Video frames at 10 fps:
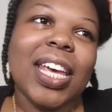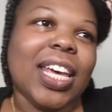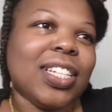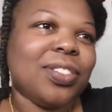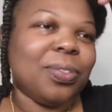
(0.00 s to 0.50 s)

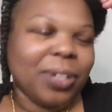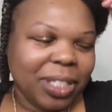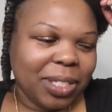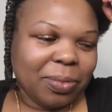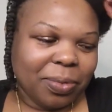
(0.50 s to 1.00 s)
is going
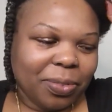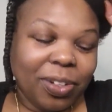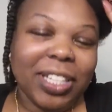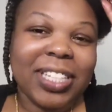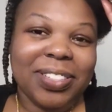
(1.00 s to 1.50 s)
to, for
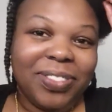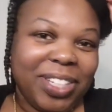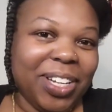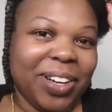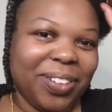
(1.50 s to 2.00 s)
this
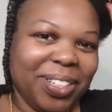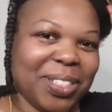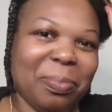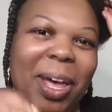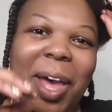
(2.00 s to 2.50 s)
video, because
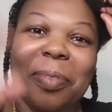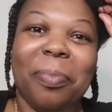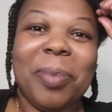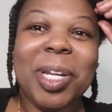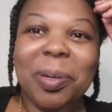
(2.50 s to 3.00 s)
I'm going to have
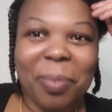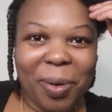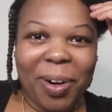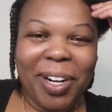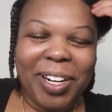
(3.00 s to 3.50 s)
many
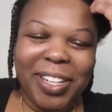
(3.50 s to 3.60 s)
more.